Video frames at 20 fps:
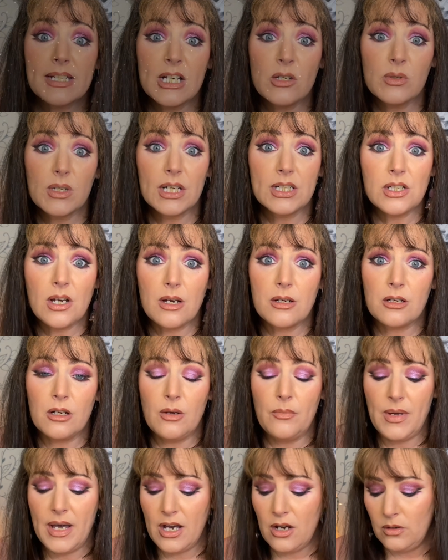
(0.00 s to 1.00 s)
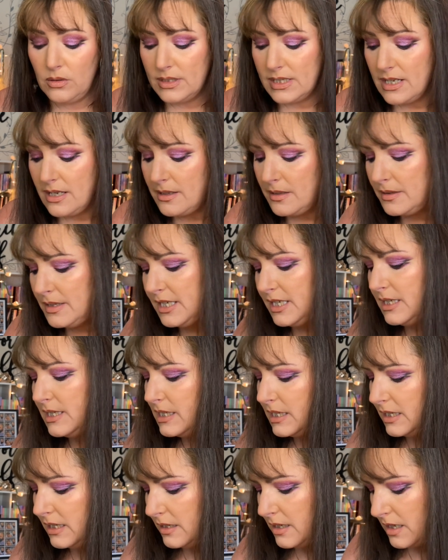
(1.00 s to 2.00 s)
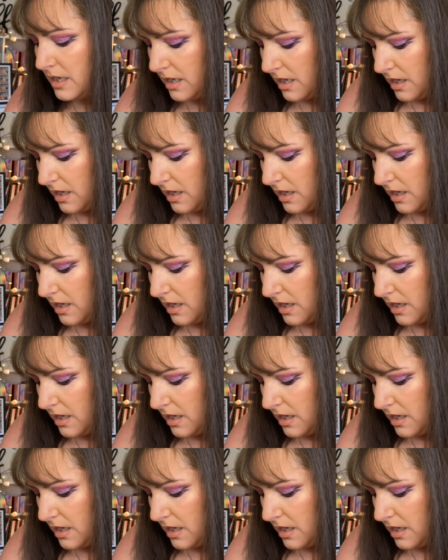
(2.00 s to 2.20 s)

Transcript: I want to talk about the